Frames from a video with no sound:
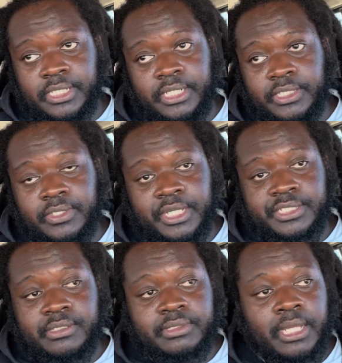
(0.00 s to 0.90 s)
He needs to get
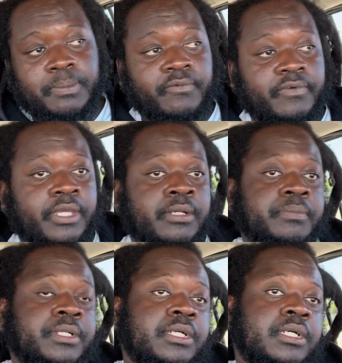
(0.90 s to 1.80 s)
some type of help.
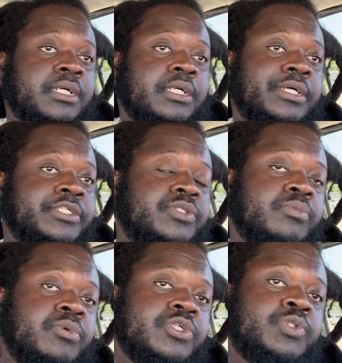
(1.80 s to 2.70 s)
It's too
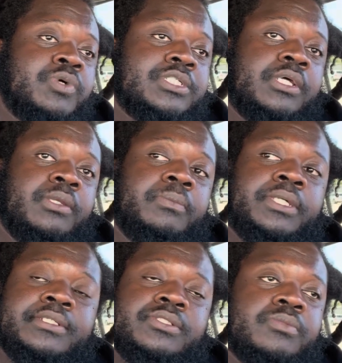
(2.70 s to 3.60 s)
much work,
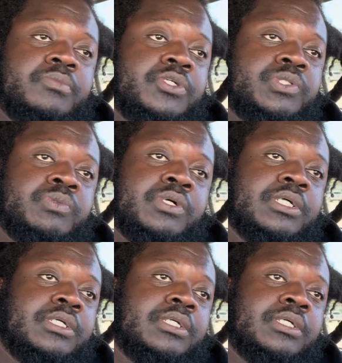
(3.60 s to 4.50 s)
gentlemen. It's too much
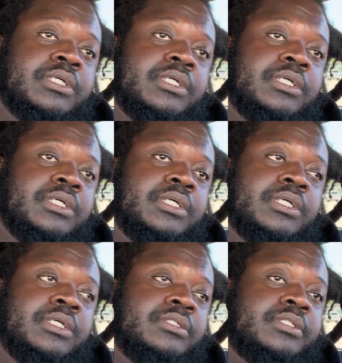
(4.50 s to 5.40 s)
work.
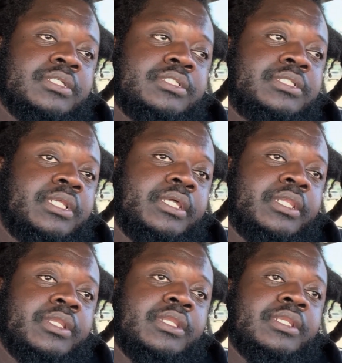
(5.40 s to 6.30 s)
There's
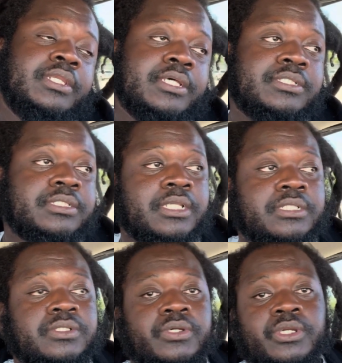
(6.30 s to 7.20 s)

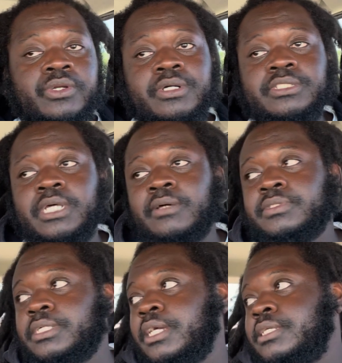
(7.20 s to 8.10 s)
other girls out
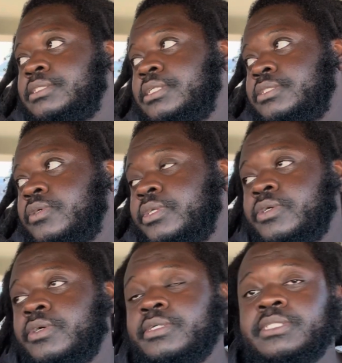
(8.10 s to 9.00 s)
there, guys. There's other
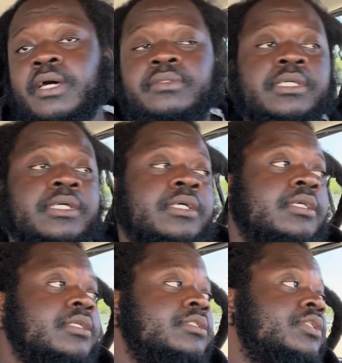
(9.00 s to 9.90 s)
girls out there.
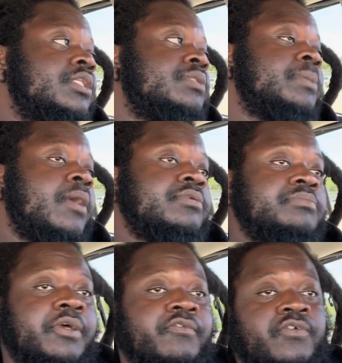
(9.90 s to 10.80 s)
Trust me, I was
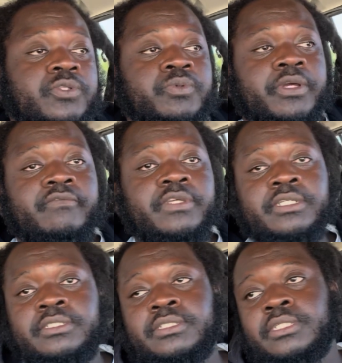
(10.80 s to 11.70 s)
married for 12
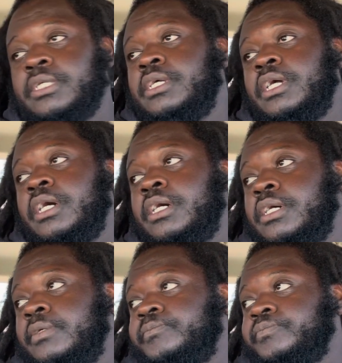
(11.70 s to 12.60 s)
years.
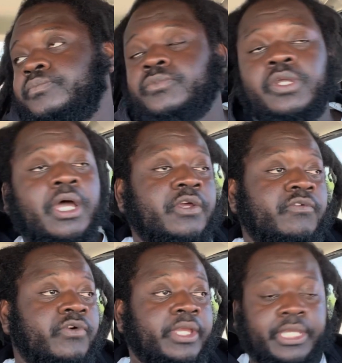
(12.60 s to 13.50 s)
No, I
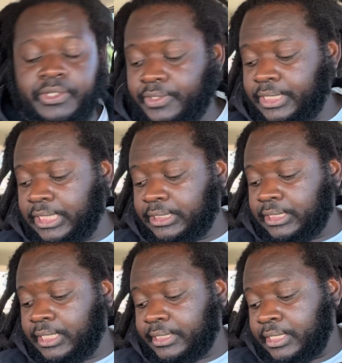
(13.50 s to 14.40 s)
never hit her or nothing
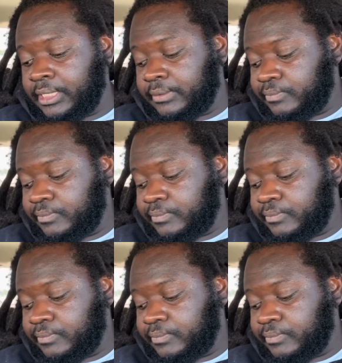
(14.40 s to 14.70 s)
like that.